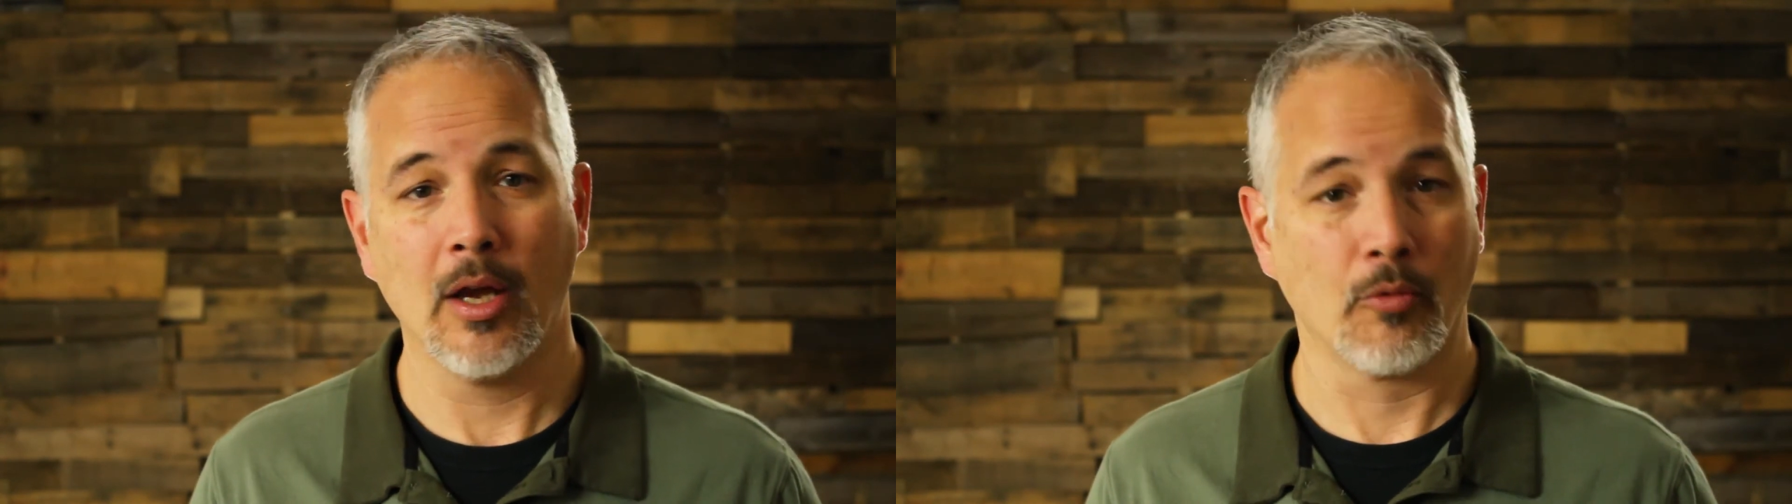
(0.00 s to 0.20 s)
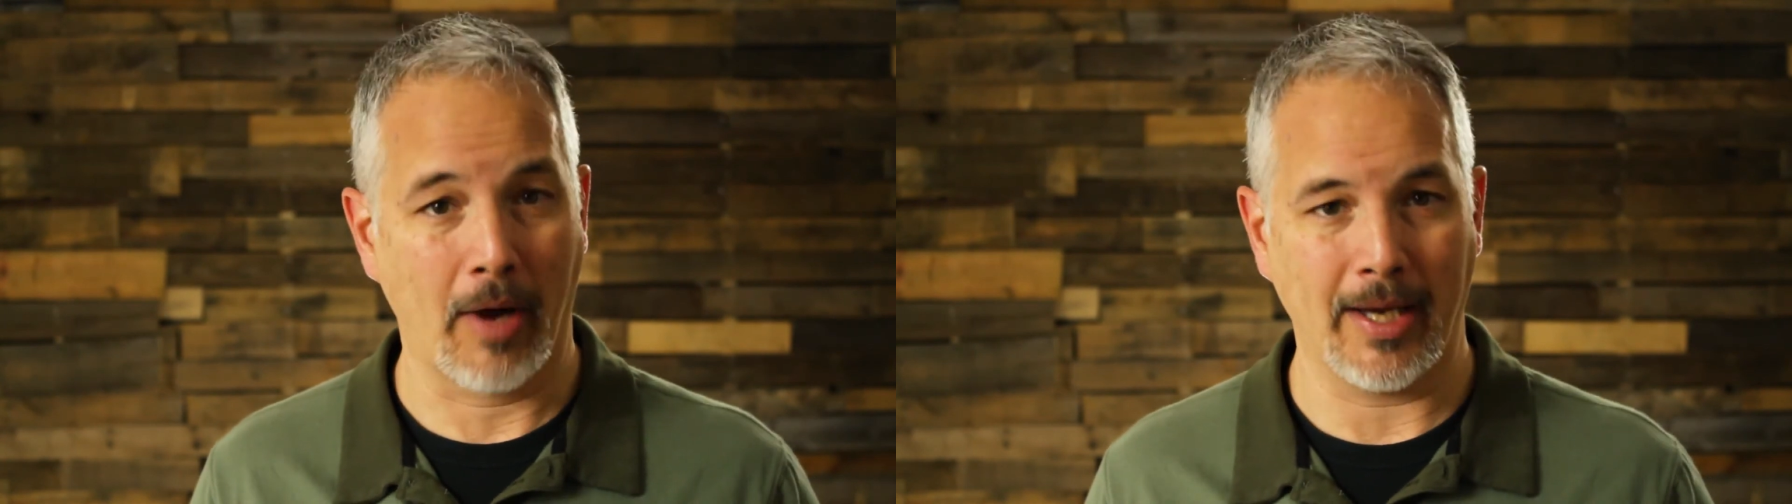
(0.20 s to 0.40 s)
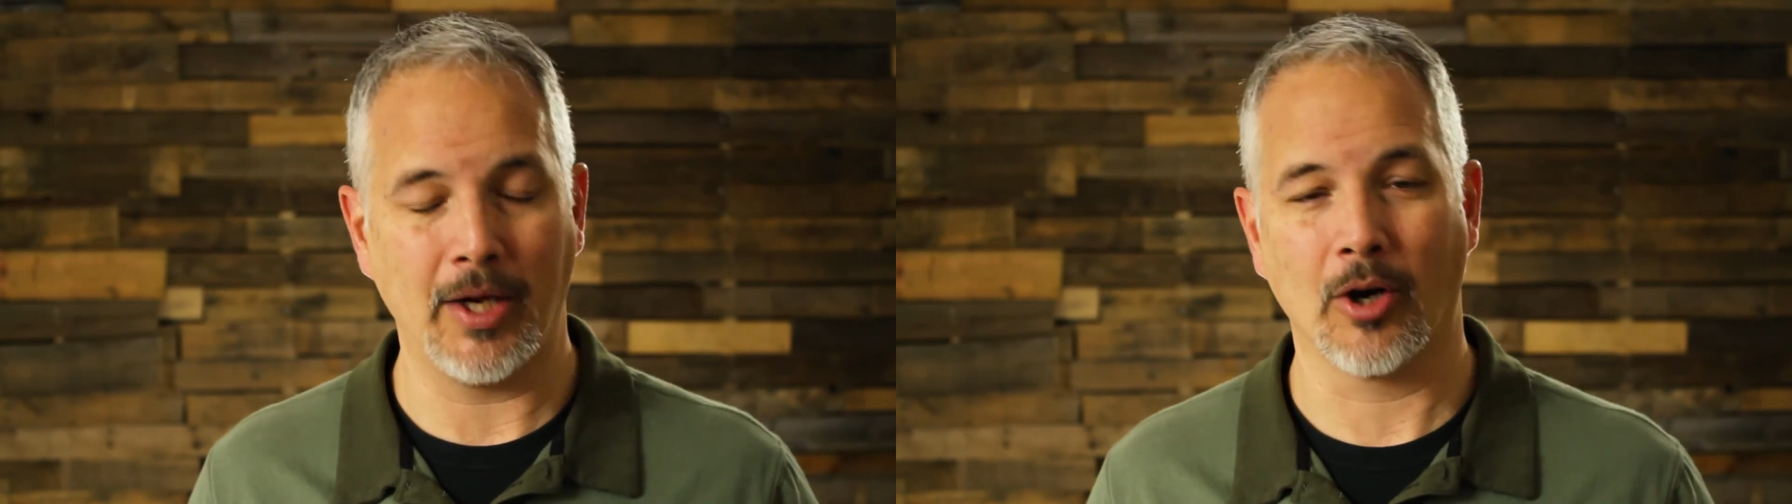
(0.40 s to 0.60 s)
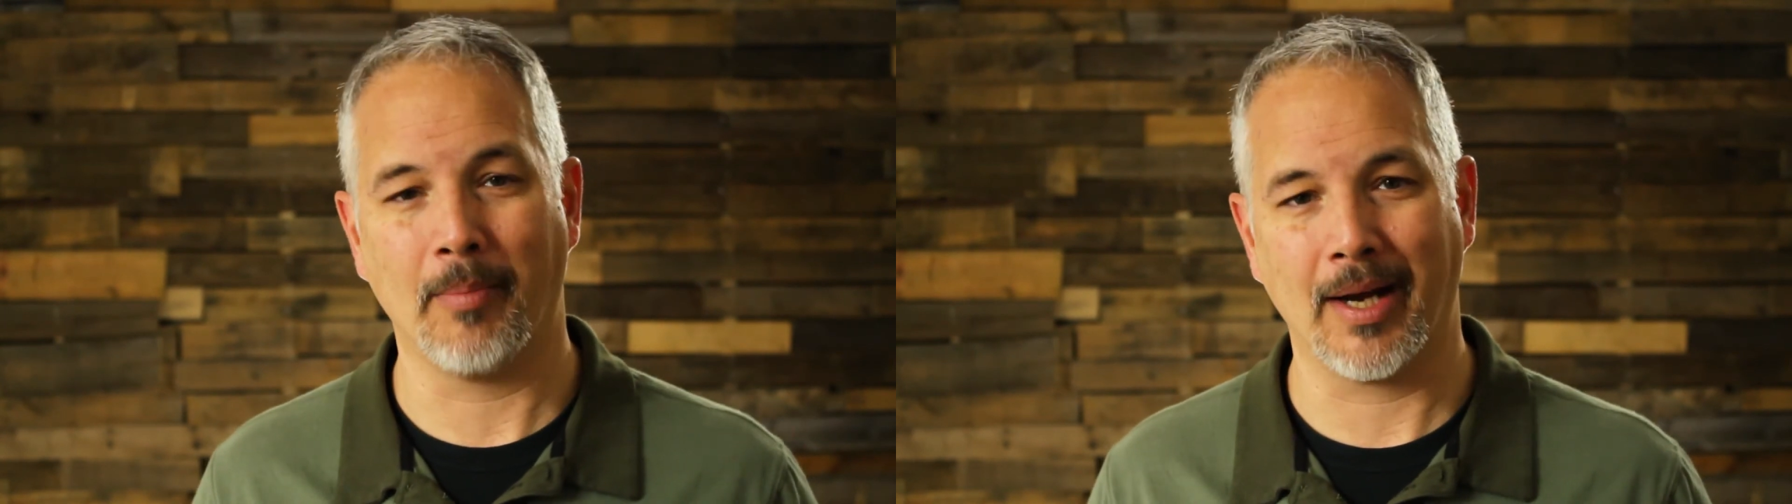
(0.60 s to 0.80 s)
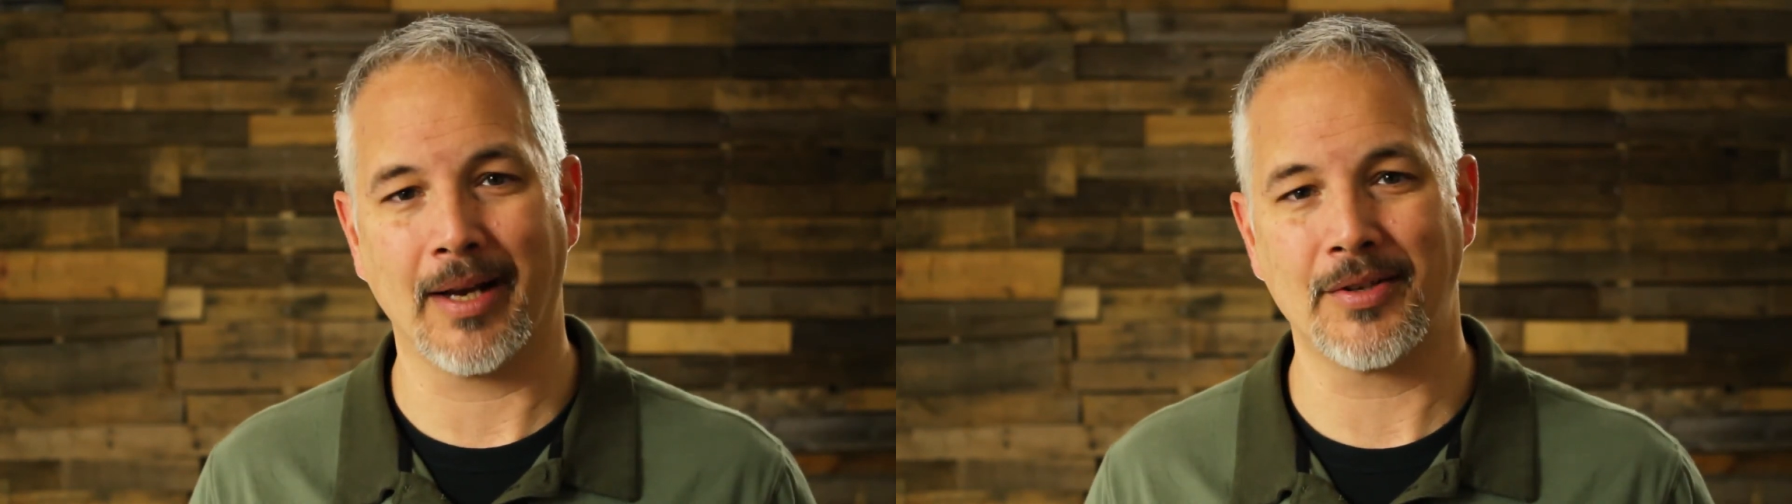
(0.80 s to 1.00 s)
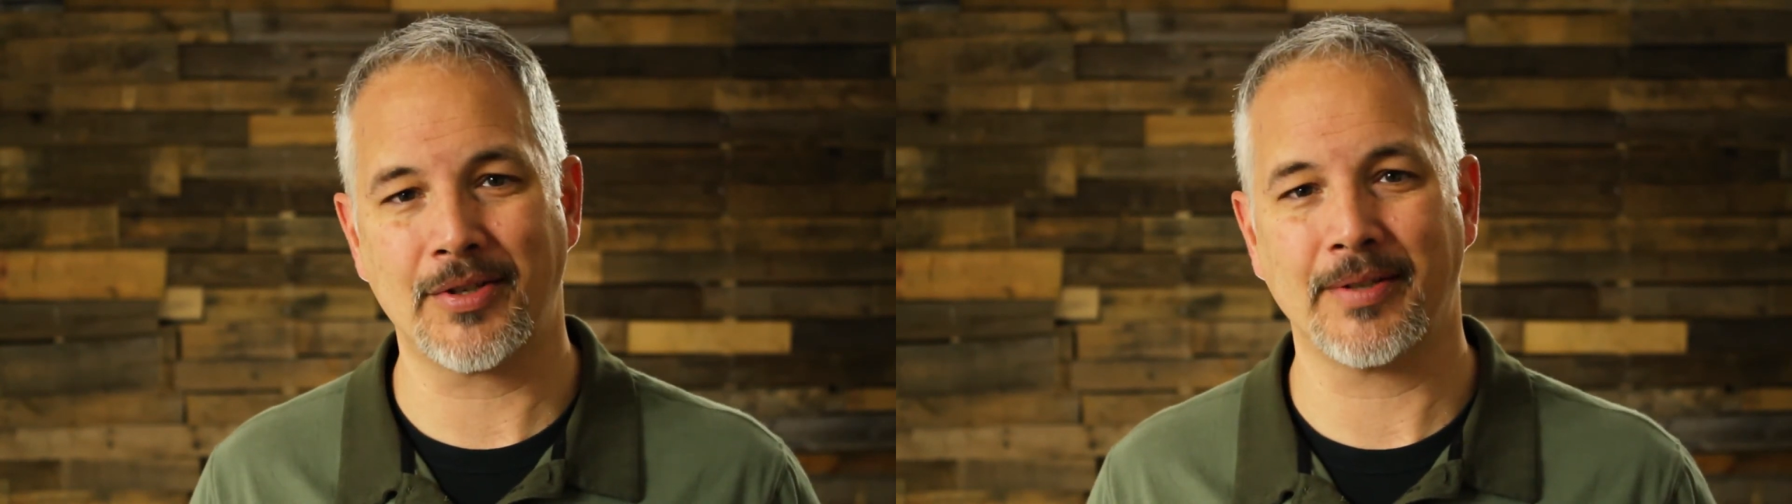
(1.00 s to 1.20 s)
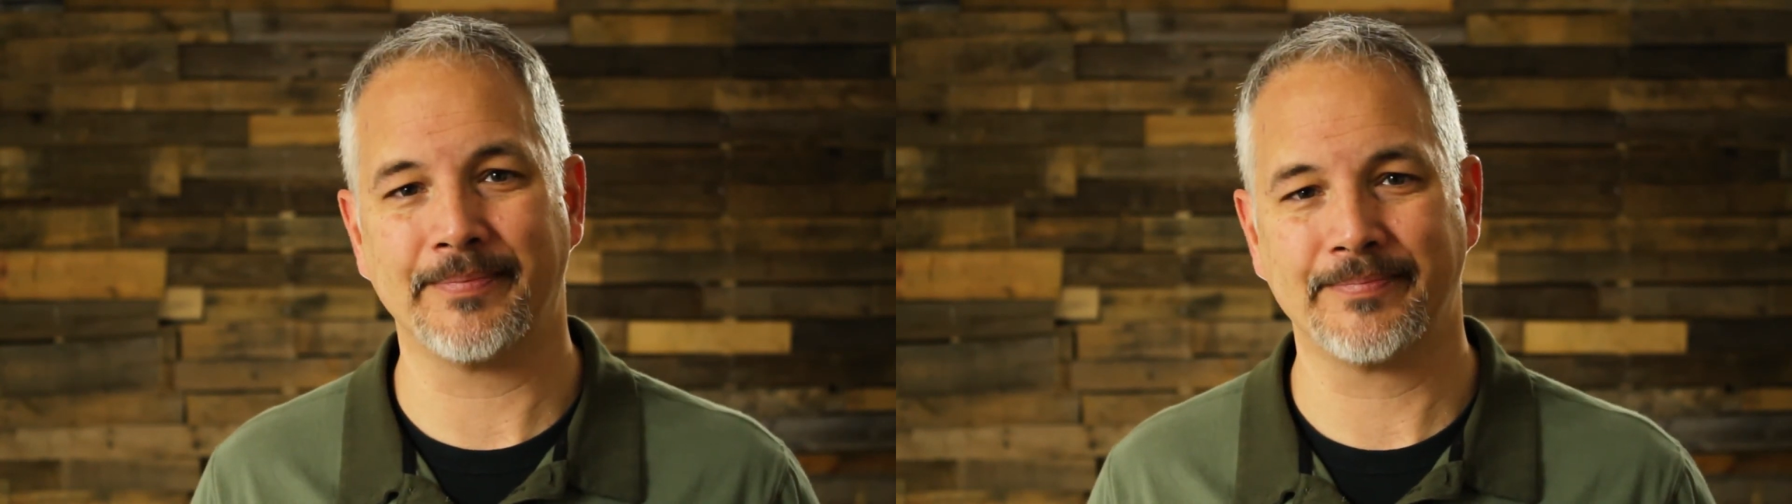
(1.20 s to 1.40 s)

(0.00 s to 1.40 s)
right here among us.